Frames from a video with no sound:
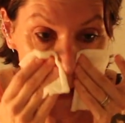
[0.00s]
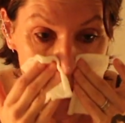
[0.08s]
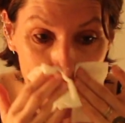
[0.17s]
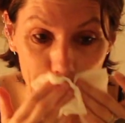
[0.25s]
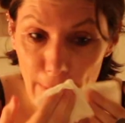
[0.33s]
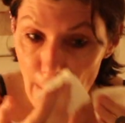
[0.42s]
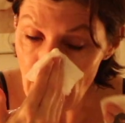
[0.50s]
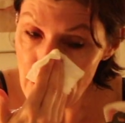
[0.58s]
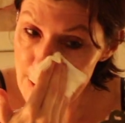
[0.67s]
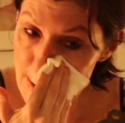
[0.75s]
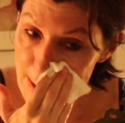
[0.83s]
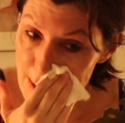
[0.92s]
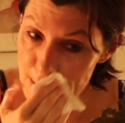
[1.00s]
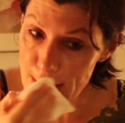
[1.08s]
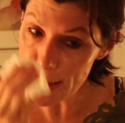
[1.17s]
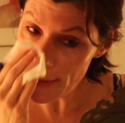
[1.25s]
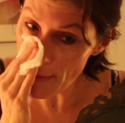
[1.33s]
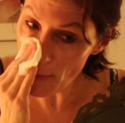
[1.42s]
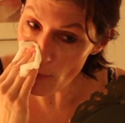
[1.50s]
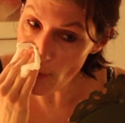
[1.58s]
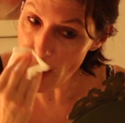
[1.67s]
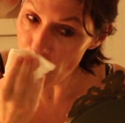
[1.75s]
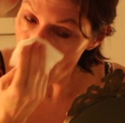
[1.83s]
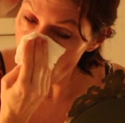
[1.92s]
and insist,
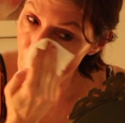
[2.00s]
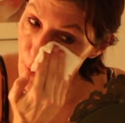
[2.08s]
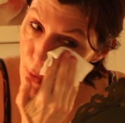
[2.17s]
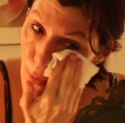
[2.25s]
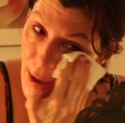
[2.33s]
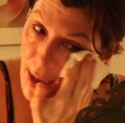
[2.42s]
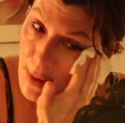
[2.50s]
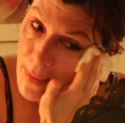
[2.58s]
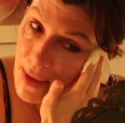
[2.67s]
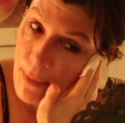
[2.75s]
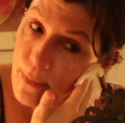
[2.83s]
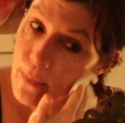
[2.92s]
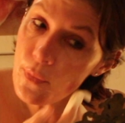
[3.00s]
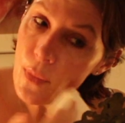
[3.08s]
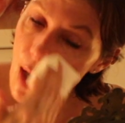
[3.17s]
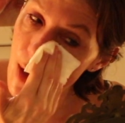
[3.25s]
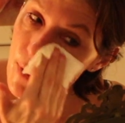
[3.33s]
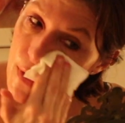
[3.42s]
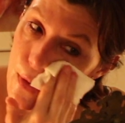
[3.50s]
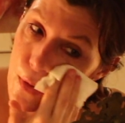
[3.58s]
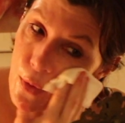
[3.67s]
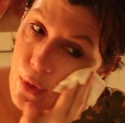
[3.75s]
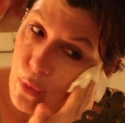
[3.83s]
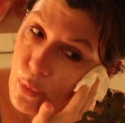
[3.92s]
wrap very well. I mean, have a
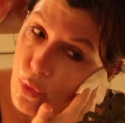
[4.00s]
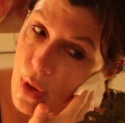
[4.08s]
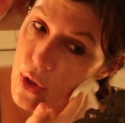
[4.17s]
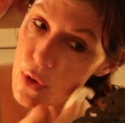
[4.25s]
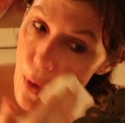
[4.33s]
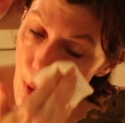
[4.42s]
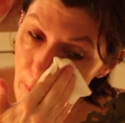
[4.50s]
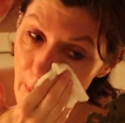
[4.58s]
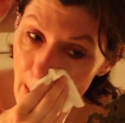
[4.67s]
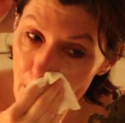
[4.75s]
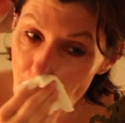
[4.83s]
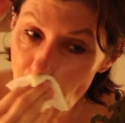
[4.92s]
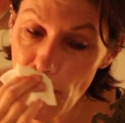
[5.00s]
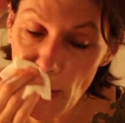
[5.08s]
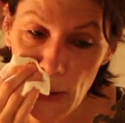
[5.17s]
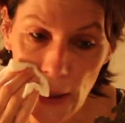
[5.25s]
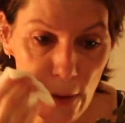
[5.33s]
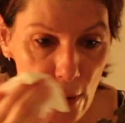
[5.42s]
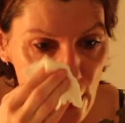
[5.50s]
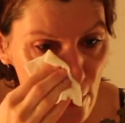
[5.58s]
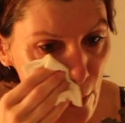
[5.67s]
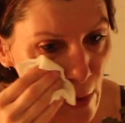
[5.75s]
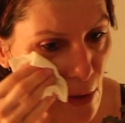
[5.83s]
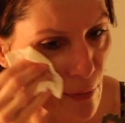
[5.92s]
stronger pressure on the area that need a
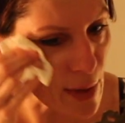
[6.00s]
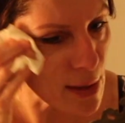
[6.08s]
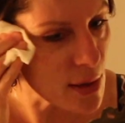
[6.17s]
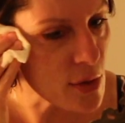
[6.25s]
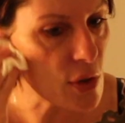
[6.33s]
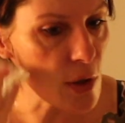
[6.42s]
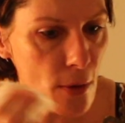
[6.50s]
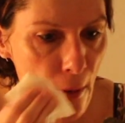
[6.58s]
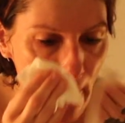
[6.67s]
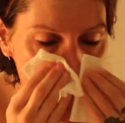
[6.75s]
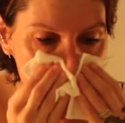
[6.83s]
little bit of attention.